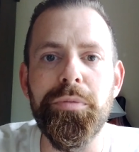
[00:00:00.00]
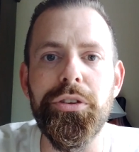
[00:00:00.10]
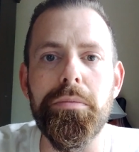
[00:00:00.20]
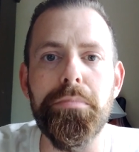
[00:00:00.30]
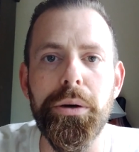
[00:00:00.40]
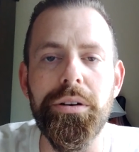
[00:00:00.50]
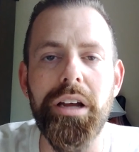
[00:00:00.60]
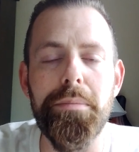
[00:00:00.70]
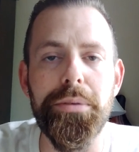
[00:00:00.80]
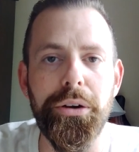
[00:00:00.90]
to build
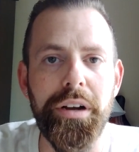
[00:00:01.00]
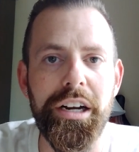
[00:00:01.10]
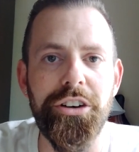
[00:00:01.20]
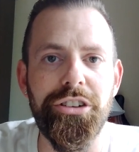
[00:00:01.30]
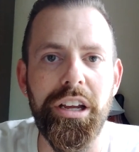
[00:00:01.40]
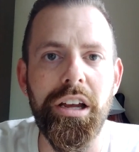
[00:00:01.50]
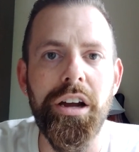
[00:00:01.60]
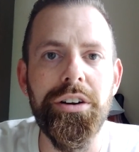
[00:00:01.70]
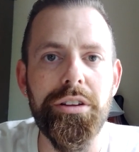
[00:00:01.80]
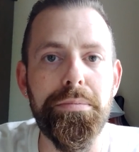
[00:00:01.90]
up your energy
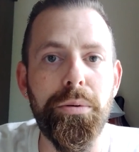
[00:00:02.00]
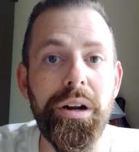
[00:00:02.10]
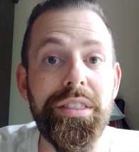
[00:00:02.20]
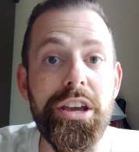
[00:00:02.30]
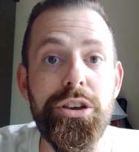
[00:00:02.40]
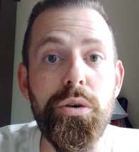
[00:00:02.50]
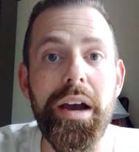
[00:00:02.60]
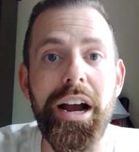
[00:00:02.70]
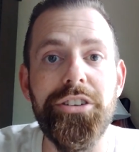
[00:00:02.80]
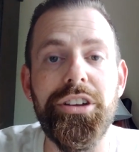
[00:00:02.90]
to the point that you
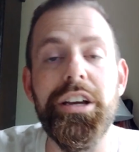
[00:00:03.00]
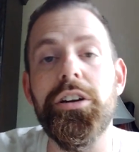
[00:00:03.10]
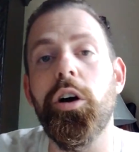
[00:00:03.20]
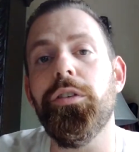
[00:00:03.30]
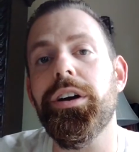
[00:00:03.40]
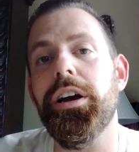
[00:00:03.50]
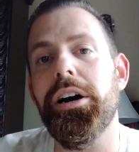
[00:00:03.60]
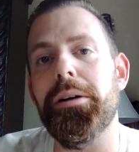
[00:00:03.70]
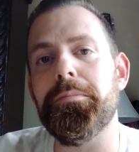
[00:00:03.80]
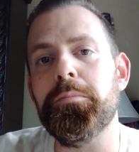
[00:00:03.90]
actually can
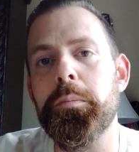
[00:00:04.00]
overcome